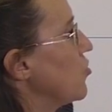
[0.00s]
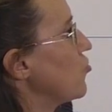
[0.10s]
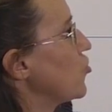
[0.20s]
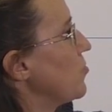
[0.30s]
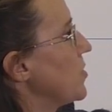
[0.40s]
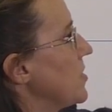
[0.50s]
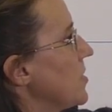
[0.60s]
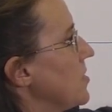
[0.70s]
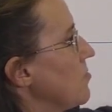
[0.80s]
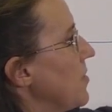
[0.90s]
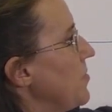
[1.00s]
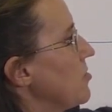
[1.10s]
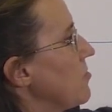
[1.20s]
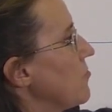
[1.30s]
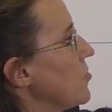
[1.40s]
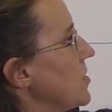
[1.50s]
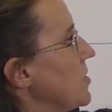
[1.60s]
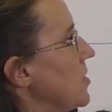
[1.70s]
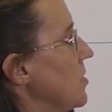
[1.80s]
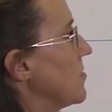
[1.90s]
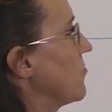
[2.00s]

inside the company agreed that you